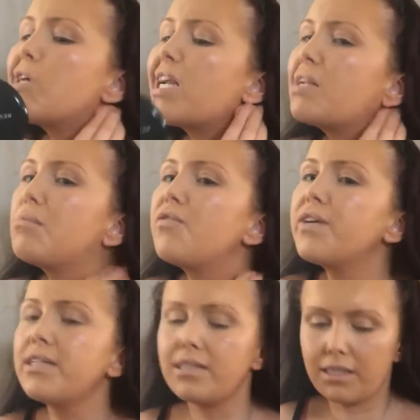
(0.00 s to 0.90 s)
and in the
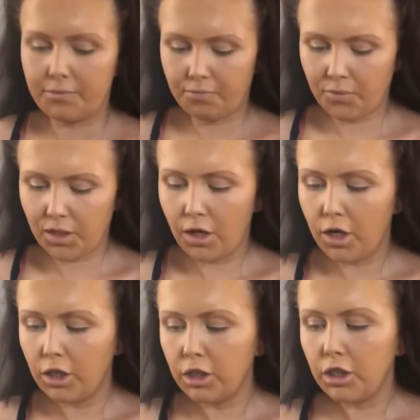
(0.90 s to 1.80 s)
face.
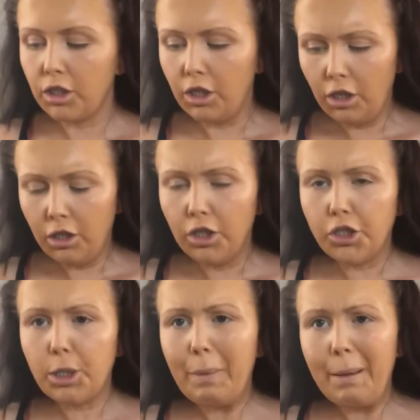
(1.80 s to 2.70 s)

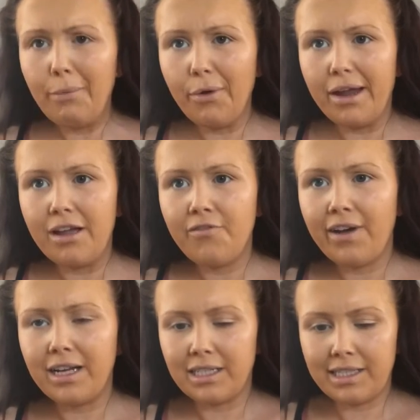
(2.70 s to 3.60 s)
Should be brave
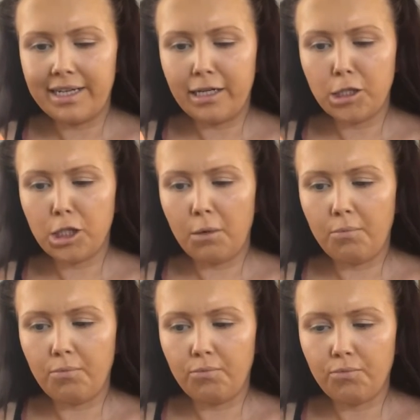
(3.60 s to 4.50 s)
and take
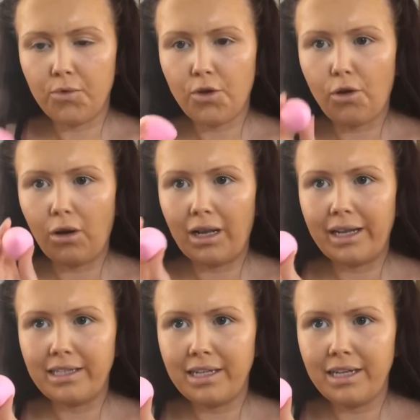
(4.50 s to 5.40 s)
some on
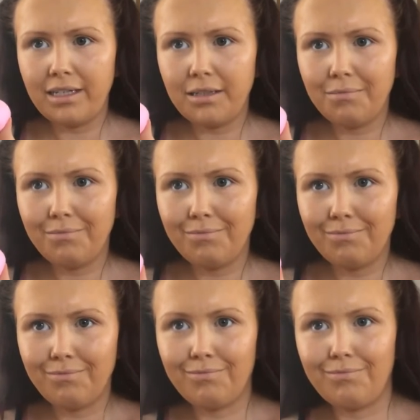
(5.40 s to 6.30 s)
this end.
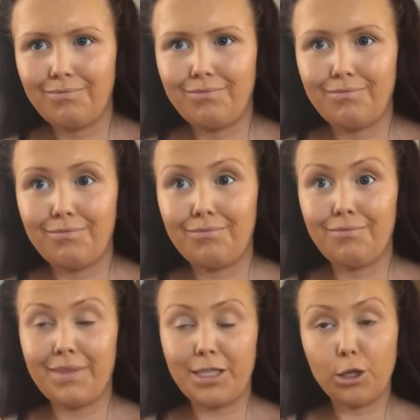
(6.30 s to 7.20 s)

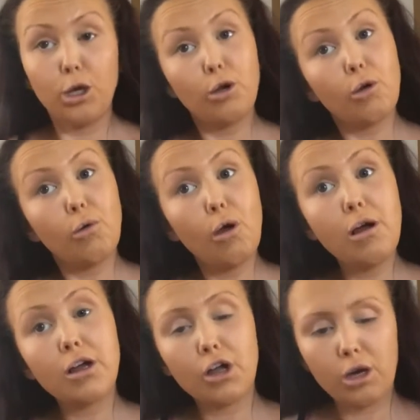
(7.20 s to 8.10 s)
This could go
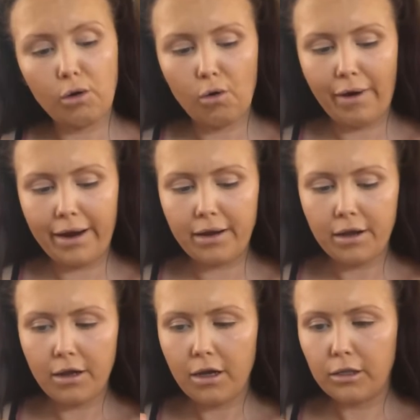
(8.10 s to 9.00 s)
wrong, it could go right.
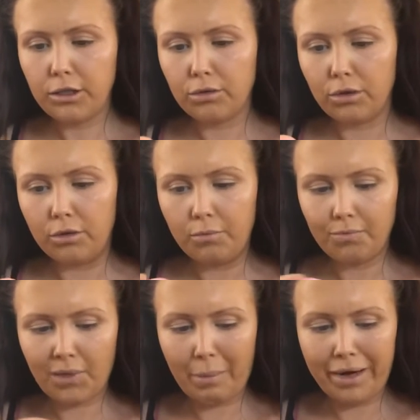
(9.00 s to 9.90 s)
Don't know.
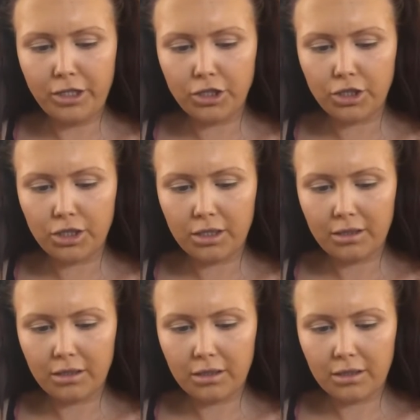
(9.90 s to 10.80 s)
I might just
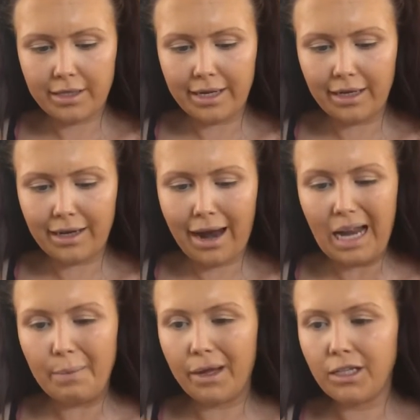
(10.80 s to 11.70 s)
take a
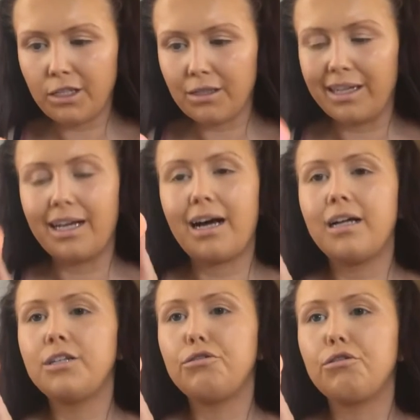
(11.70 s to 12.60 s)
tiny bit like that
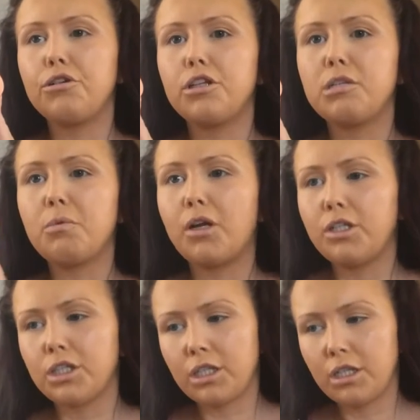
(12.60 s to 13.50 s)
onto the sponge.